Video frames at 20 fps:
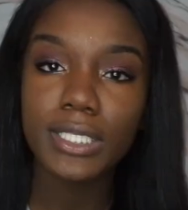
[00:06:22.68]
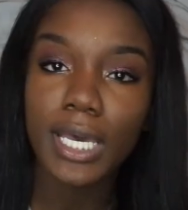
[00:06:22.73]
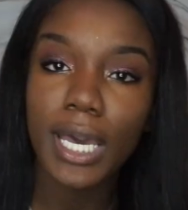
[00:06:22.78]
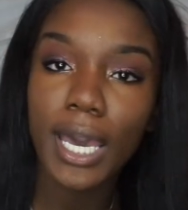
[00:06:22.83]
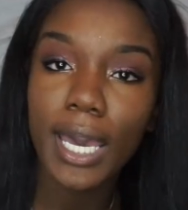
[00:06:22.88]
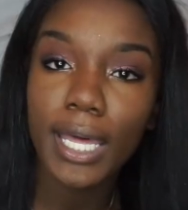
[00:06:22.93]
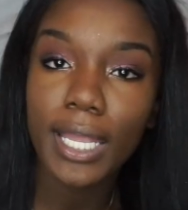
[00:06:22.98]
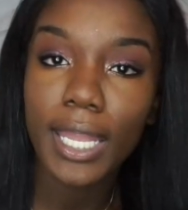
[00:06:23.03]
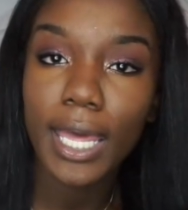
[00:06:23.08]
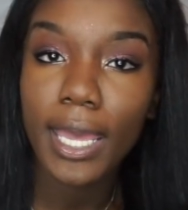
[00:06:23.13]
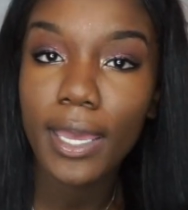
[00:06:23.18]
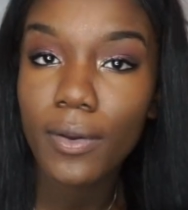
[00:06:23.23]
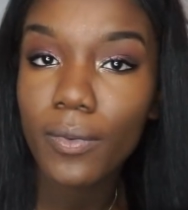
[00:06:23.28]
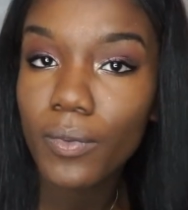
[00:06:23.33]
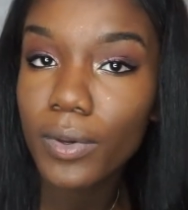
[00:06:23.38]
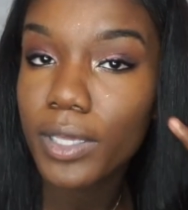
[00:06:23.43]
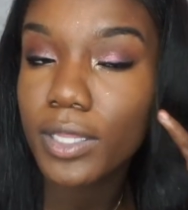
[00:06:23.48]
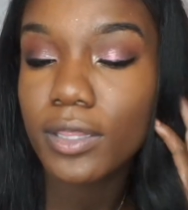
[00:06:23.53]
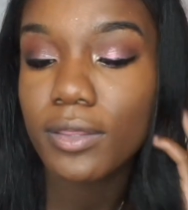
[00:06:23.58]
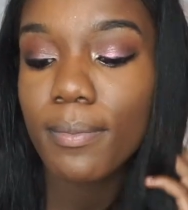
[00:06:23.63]
to highlight
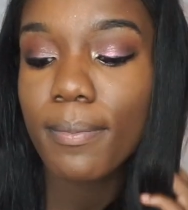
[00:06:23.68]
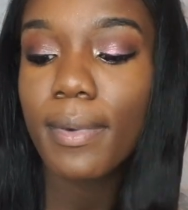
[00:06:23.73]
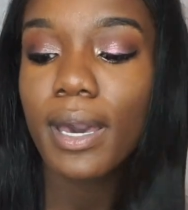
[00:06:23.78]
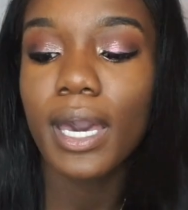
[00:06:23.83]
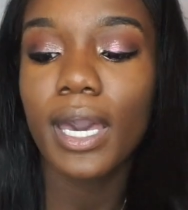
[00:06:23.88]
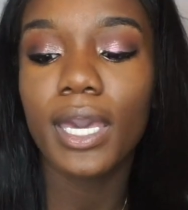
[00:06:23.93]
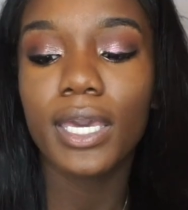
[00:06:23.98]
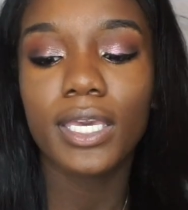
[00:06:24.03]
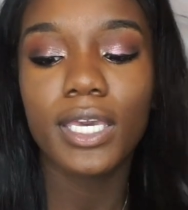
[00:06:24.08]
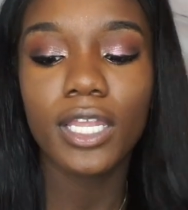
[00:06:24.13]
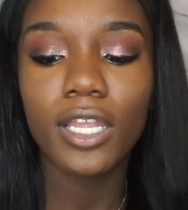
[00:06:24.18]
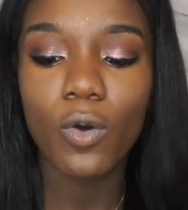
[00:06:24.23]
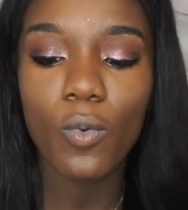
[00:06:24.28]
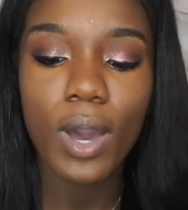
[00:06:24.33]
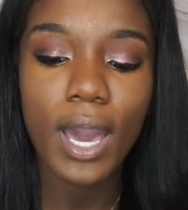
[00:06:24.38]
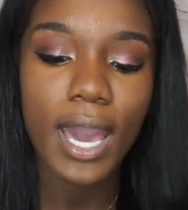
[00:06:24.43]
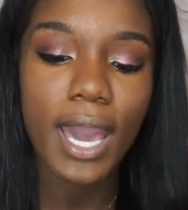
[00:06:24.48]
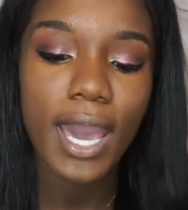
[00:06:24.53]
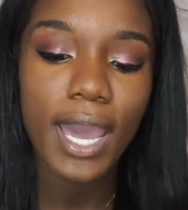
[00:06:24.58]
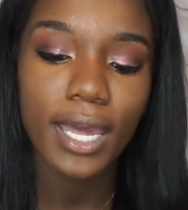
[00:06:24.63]
with my
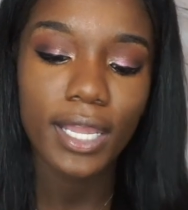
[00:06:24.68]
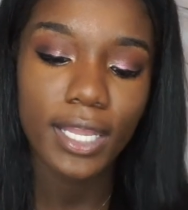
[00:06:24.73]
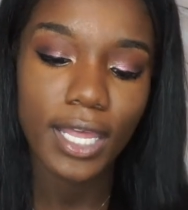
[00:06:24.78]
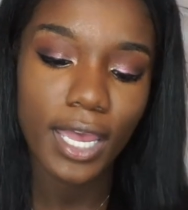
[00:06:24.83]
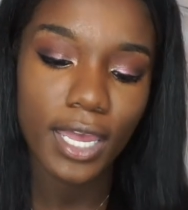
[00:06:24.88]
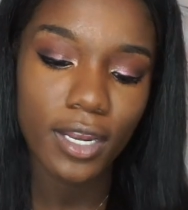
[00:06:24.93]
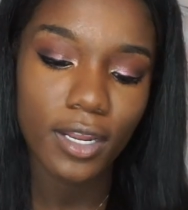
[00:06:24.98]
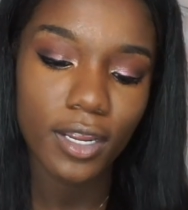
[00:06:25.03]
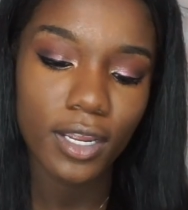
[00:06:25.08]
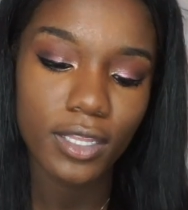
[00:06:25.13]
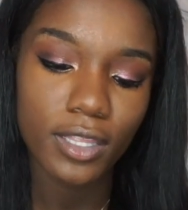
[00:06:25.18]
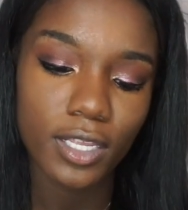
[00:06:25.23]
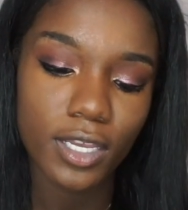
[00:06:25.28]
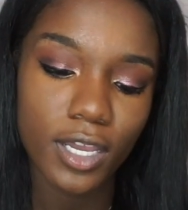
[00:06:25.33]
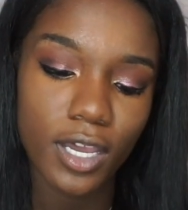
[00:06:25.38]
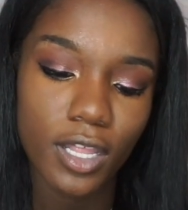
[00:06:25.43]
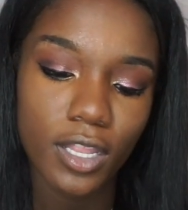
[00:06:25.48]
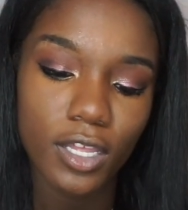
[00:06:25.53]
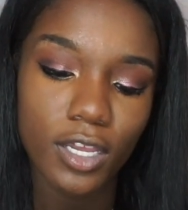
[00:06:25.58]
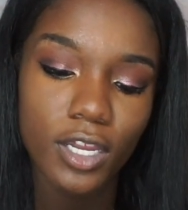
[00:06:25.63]
Killawatt highlighter in the
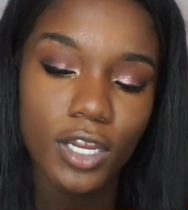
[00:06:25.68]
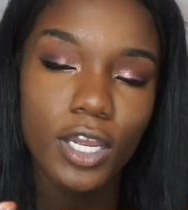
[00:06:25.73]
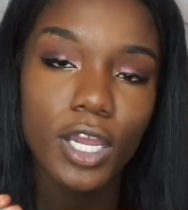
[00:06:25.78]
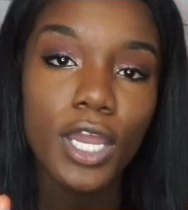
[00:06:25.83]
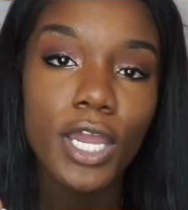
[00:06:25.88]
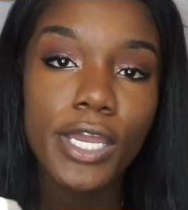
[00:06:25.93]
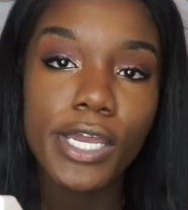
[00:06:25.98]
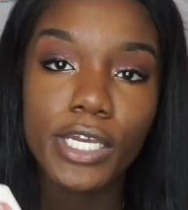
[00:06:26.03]
color